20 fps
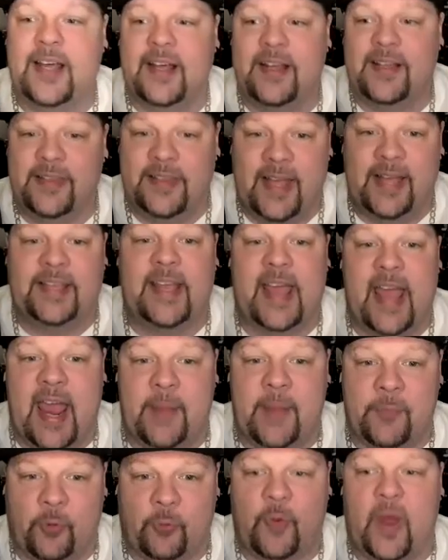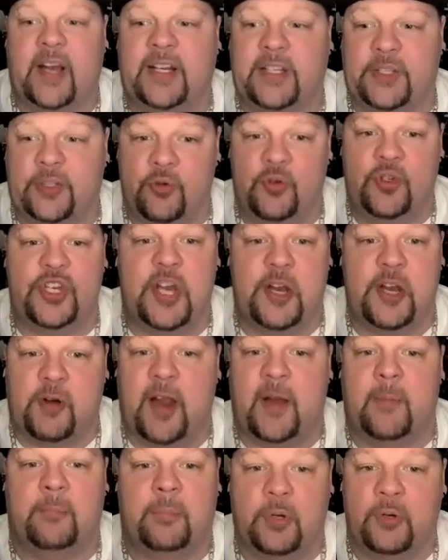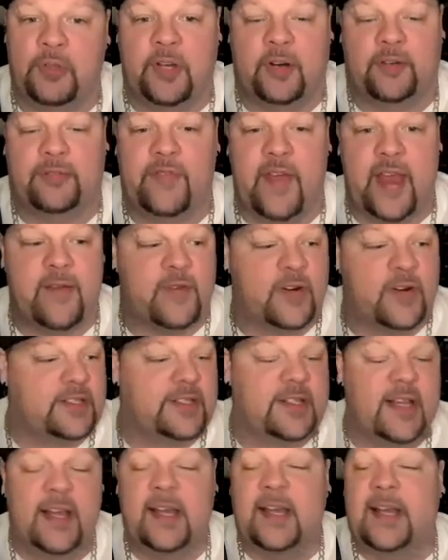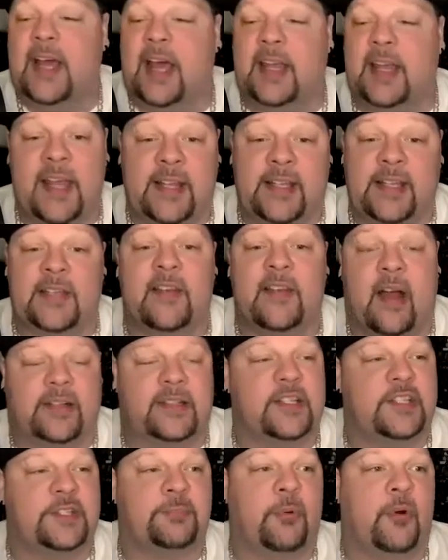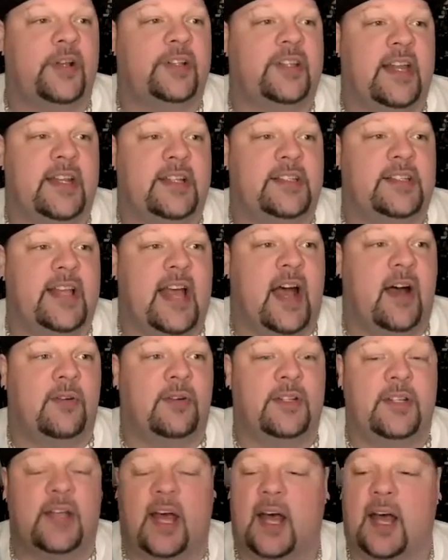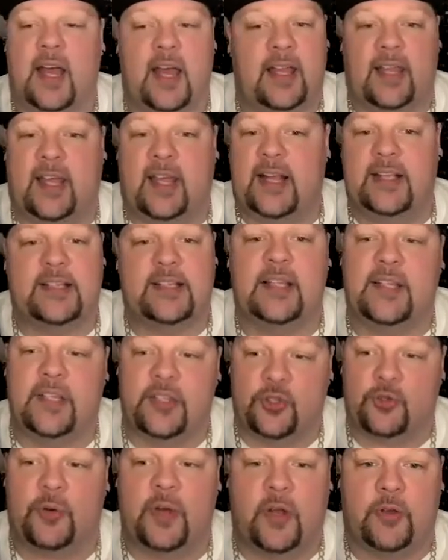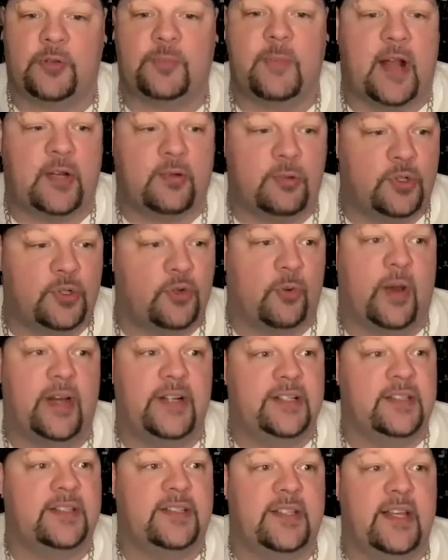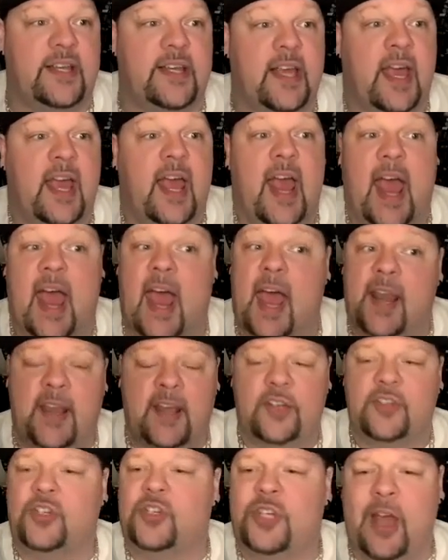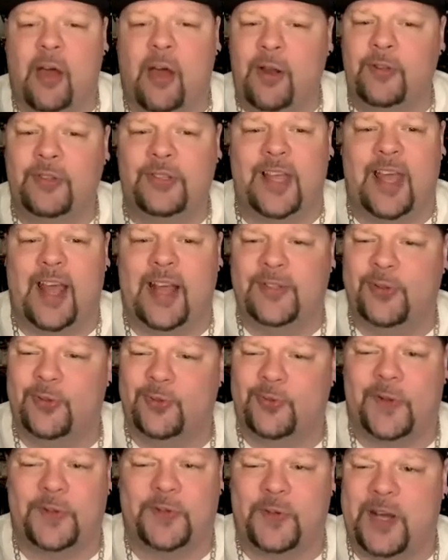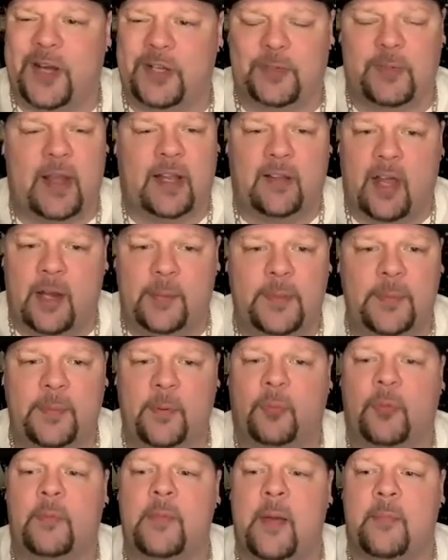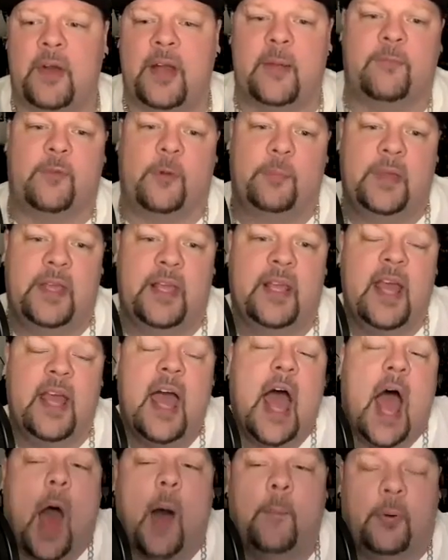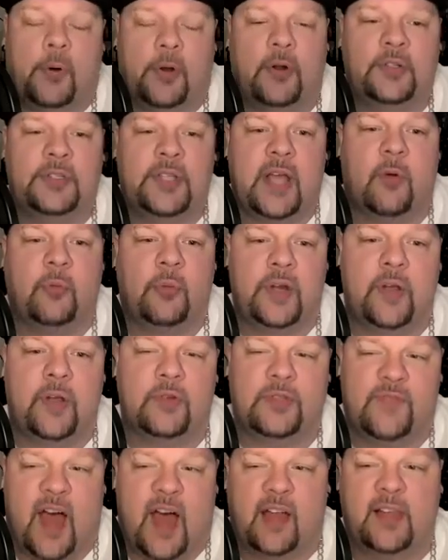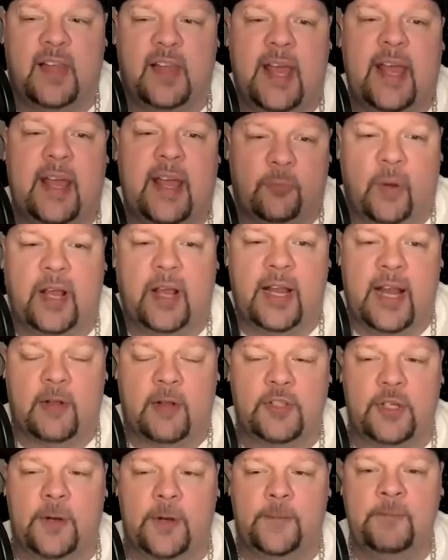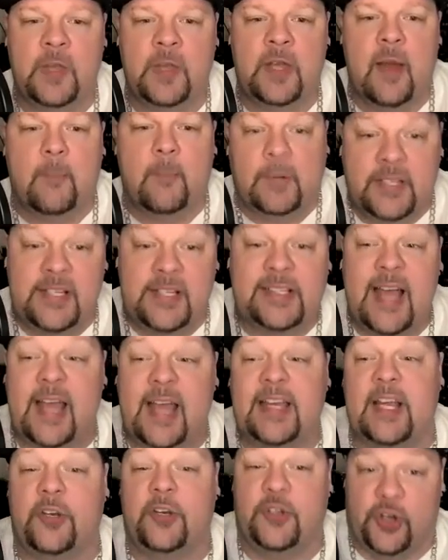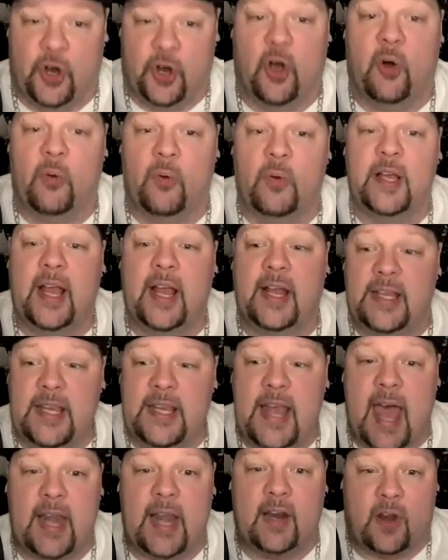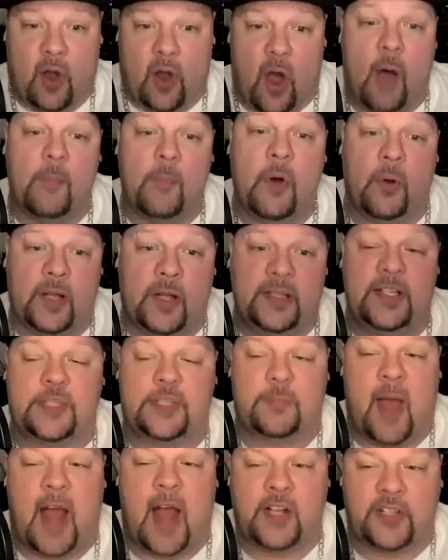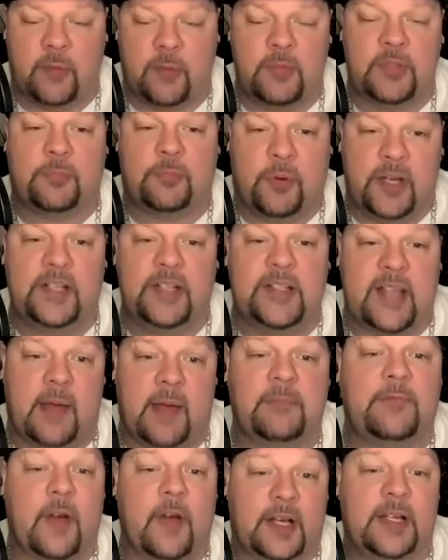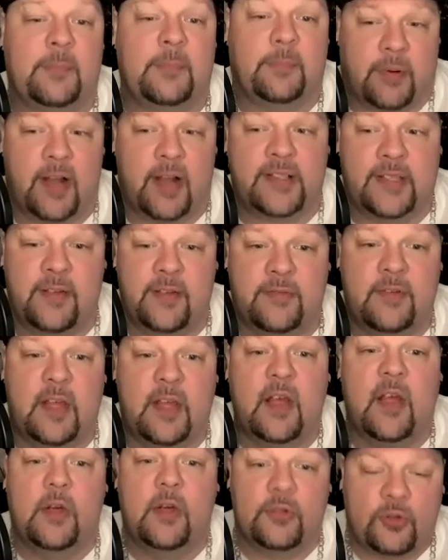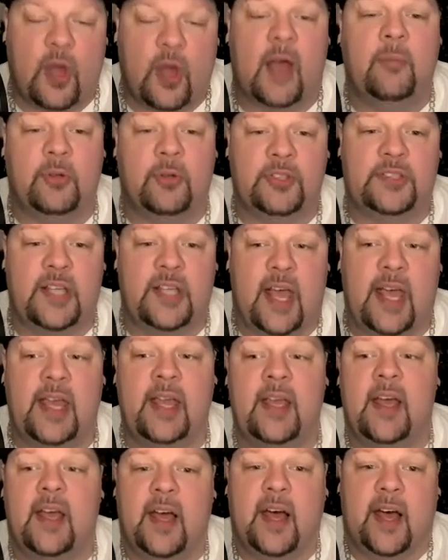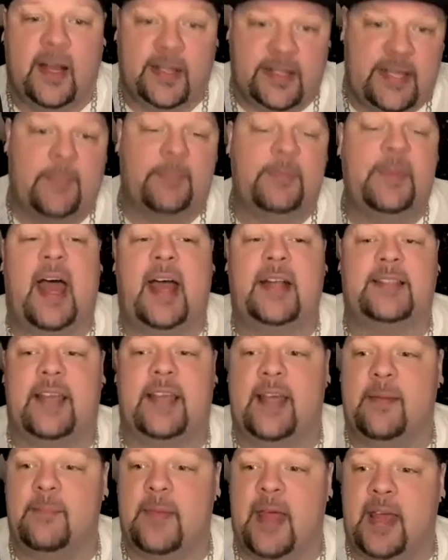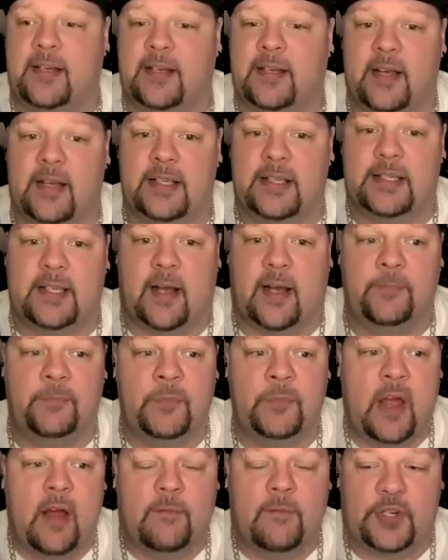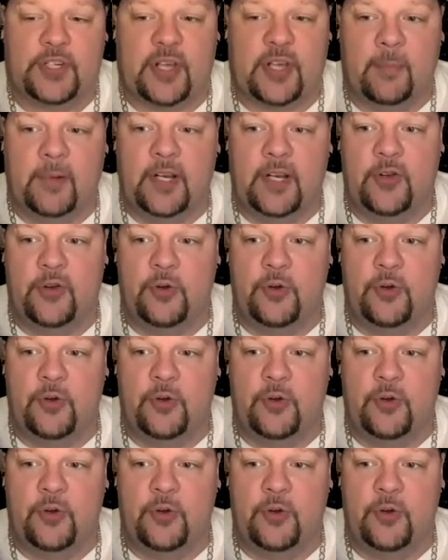They came ready to cheer and boo their favorites, and they did not disappoint and let us down. And like I said, this trios match was great to see. And shout out to Jesus Rodriguez, man. A lot of people remember him for being Alberto Del Rio's valet and ring announcer, but this guy can go. And he had a combo in this match that was pretty damn fucking impressive. So I will say, tip of the hat to him, man, because for somebody who